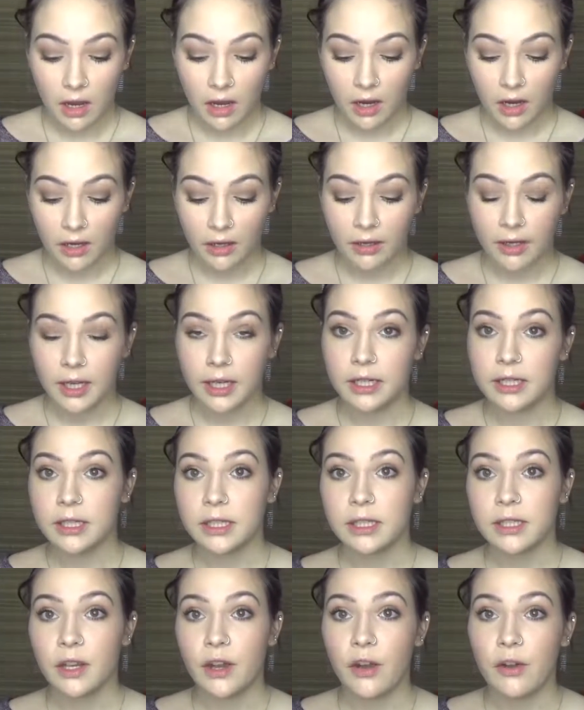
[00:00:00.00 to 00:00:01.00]
Alright,
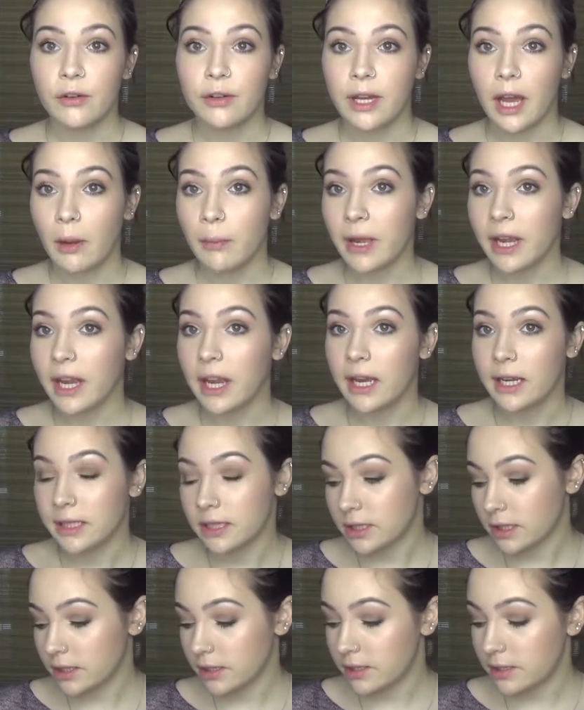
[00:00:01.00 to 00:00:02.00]
so now my
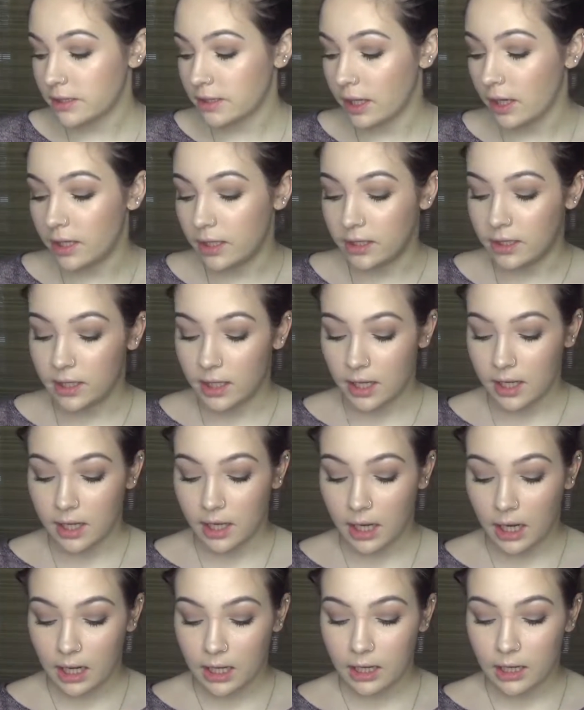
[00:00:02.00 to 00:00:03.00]
eyes are done,
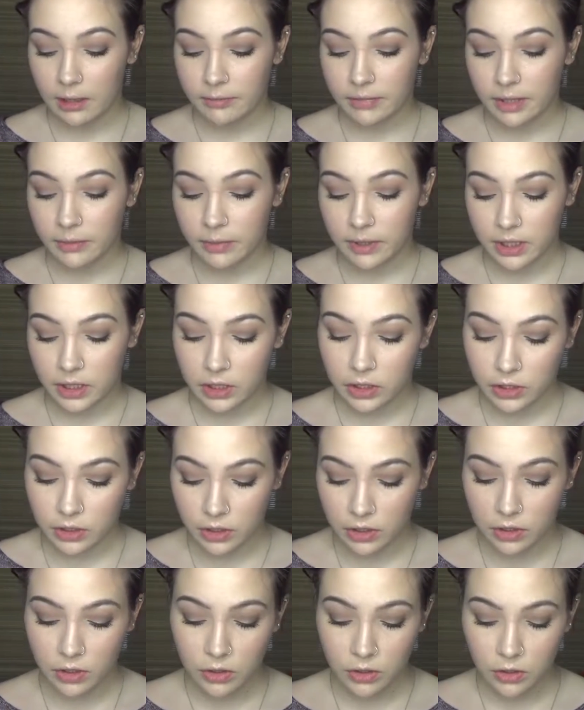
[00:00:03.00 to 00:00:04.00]
and I'm going to be,
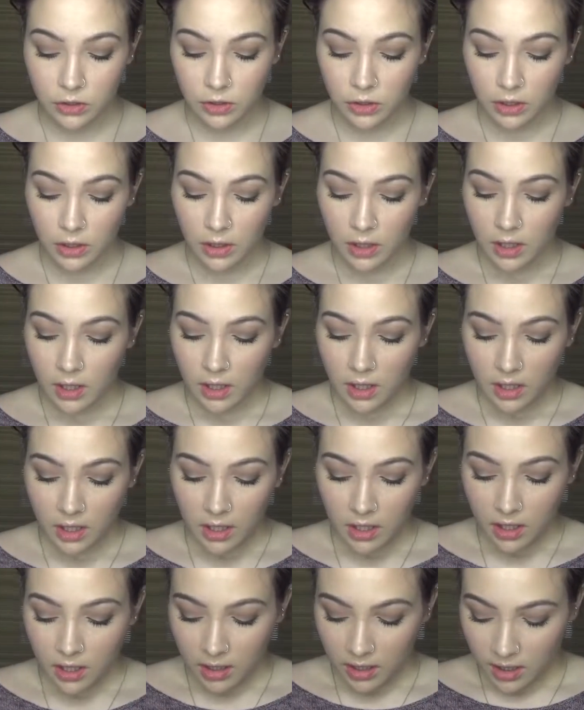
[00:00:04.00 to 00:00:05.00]

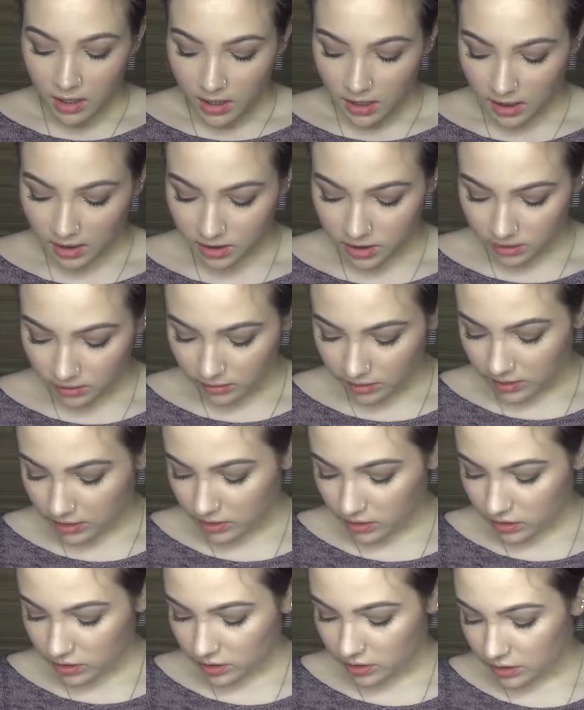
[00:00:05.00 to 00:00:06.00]
I don't
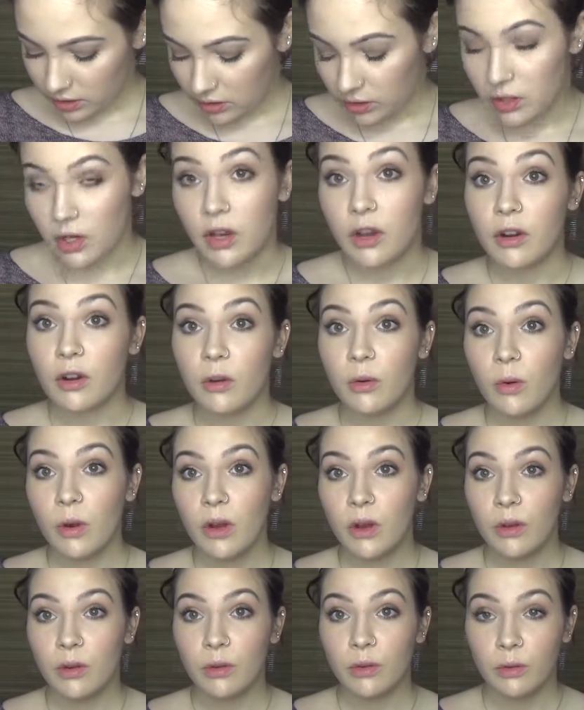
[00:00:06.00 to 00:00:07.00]
actually know
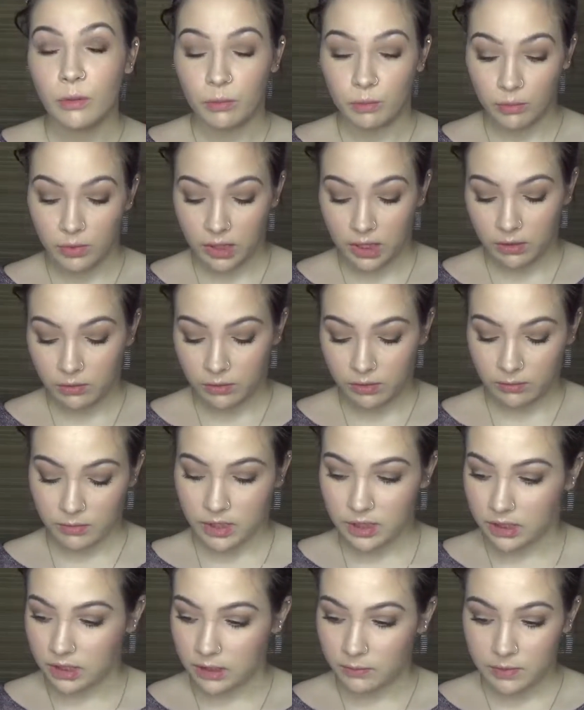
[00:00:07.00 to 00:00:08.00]
what I want
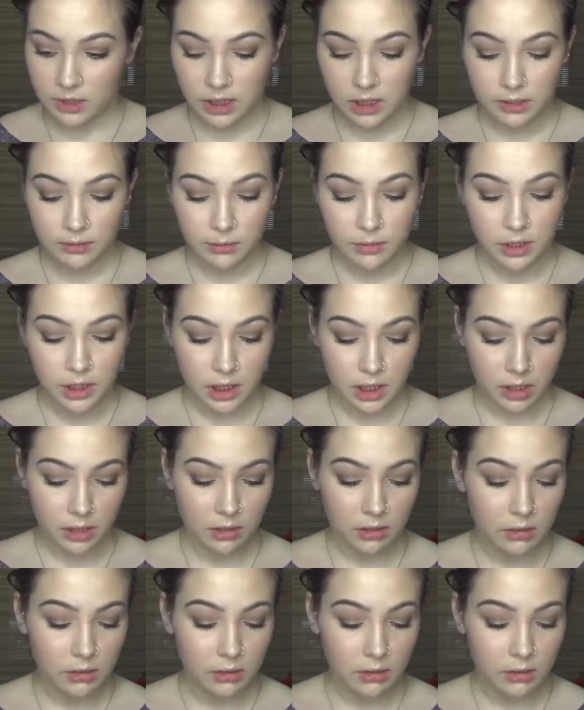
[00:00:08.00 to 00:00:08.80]
my lips to be,